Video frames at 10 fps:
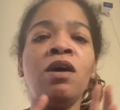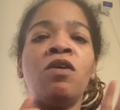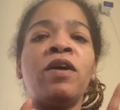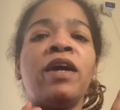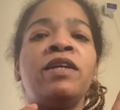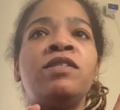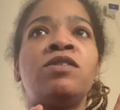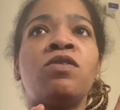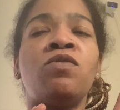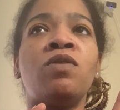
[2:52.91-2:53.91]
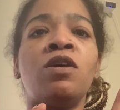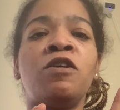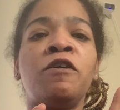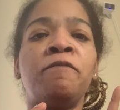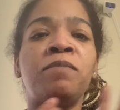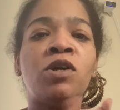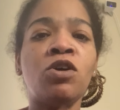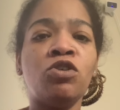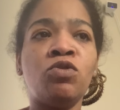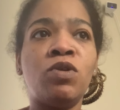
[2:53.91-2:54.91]
Okay, so
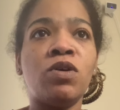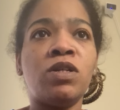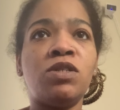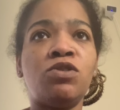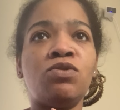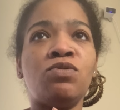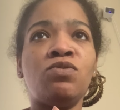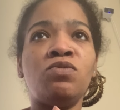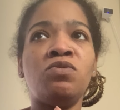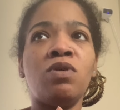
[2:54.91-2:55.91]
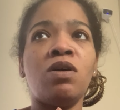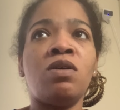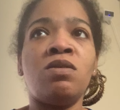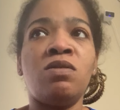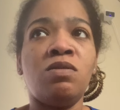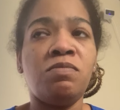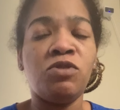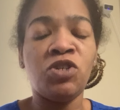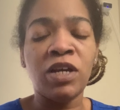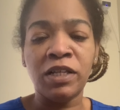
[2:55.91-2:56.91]
you're going to
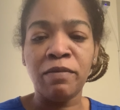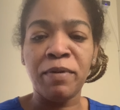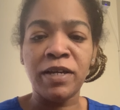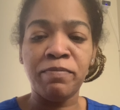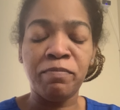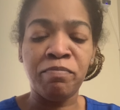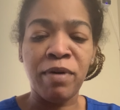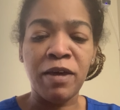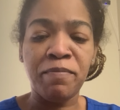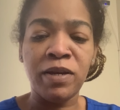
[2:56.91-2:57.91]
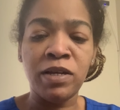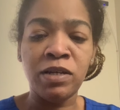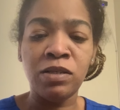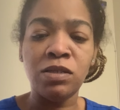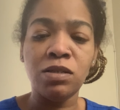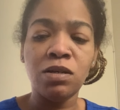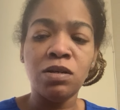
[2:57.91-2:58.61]
check the baby's